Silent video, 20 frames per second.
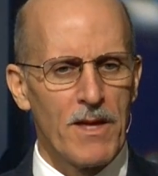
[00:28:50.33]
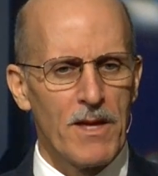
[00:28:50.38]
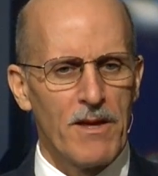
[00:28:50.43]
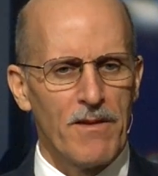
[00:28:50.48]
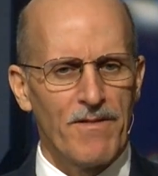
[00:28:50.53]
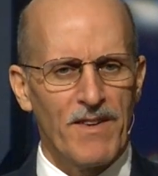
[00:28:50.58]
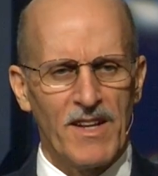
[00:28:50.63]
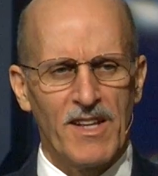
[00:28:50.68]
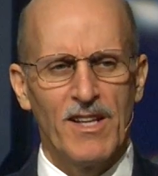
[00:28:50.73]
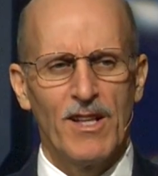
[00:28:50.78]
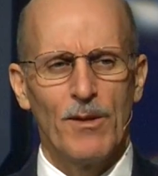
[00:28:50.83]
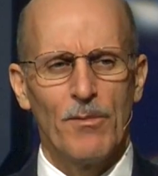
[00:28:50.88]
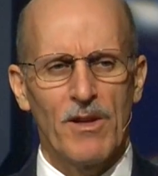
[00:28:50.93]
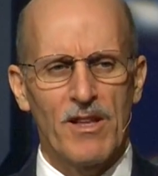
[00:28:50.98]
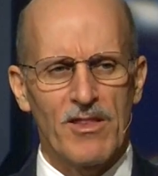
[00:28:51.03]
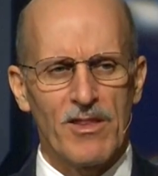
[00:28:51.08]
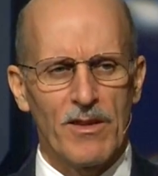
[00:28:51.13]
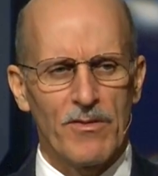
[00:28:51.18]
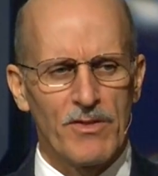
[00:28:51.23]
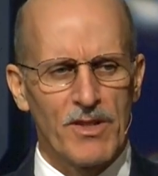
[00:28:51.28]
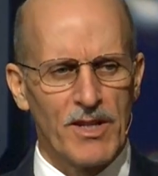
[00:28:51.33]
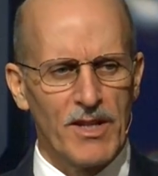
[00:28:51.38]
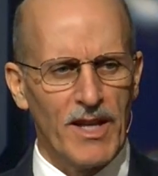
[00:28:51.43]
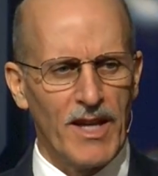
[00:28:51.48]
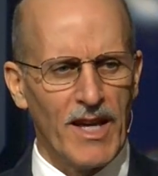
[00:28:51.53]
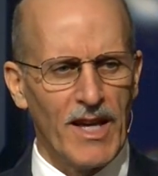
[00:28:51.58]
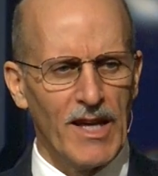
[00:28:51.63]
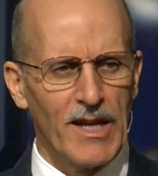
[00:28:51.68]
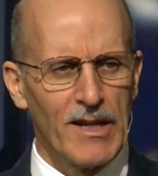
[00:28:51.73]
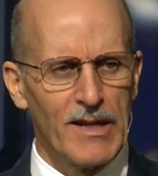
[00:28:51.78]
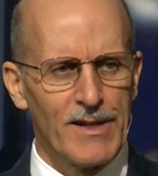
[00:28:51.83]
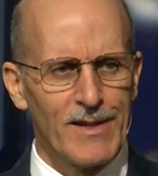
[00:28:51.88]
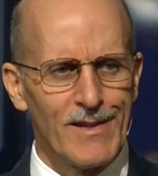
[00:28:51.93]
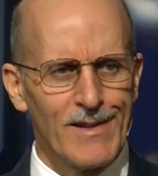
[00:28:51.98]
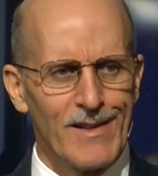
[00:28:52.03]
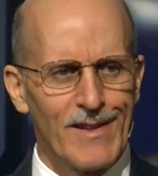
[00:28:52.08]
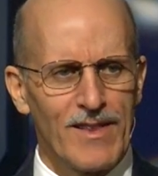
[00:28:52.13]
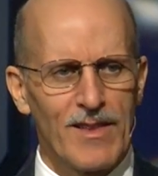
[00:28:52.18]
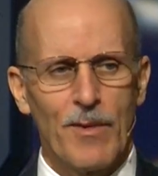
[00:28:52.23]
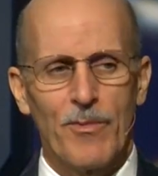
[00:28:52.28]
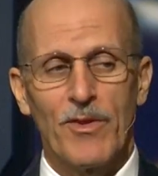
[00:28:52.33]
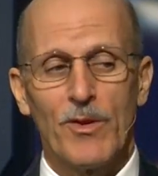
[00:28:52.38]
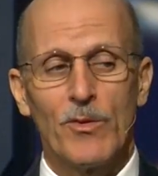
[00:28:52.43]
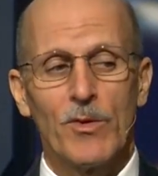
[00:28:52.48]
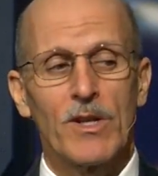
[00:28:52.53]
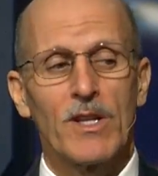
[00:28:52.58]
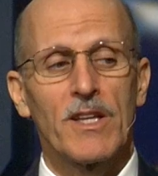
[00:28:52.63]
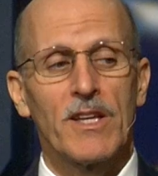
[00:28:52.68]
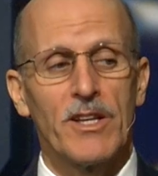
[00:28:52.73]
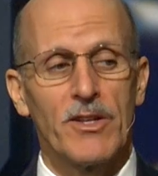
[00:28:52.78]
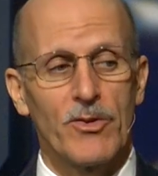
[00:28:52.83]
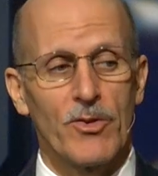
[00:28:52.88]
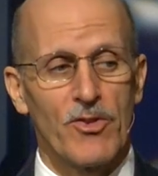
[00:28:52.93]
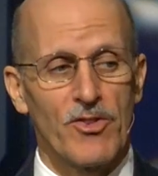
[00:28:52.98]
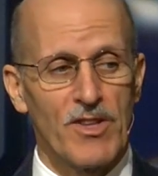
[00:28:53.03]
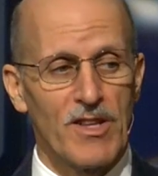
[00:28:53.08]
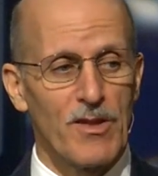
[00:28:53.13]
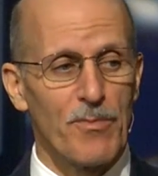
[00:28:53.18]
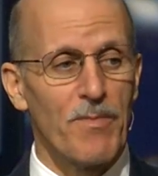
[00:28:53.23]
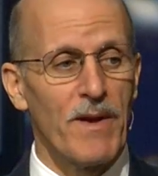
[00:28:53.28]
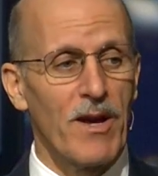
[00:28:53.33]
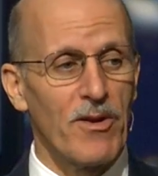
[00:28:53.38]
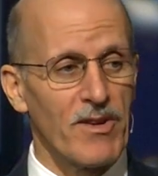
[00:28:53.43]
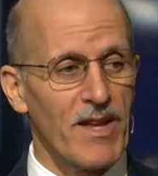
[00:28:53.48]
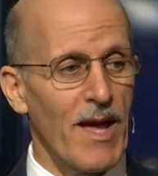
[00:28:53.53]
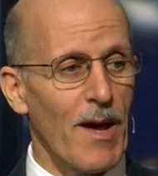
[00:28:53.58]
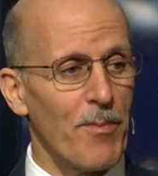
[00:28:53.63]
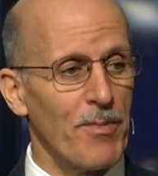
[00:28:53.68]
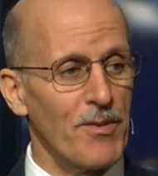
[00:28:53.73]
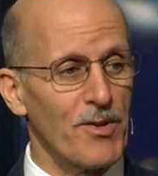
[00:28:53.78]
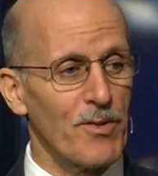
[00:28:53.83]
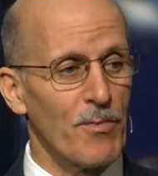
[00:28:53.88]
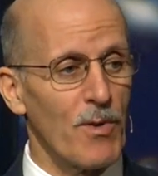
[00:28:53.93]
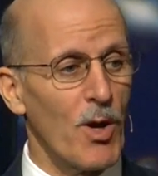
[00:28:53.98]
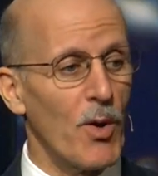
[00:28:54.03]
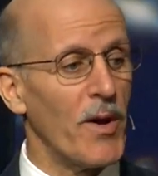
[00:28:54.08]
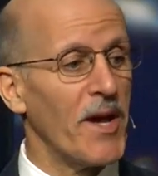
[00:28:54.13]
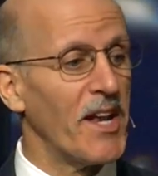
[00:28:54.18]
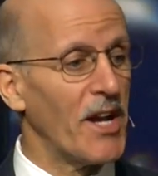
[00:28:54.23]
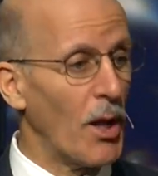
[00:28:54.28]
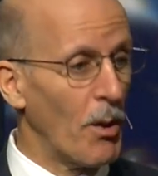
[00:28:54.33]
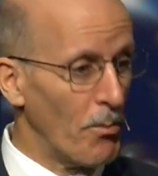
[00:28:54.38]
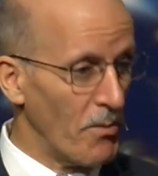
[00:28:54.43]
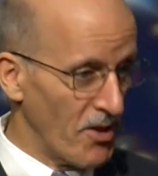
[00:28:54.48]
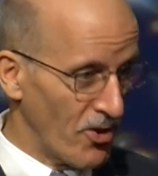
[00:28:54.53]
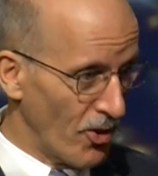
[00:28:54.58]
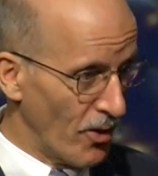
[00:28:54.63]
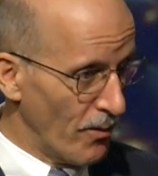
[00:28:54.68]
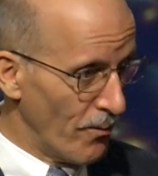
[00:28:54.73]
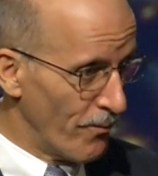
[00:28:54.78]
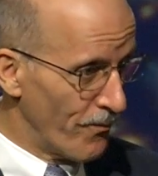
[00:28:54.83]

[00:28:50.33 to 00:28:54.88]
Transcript: if I kill myself today, something really interesting is bound to happen tomorrow, and I'll miss it.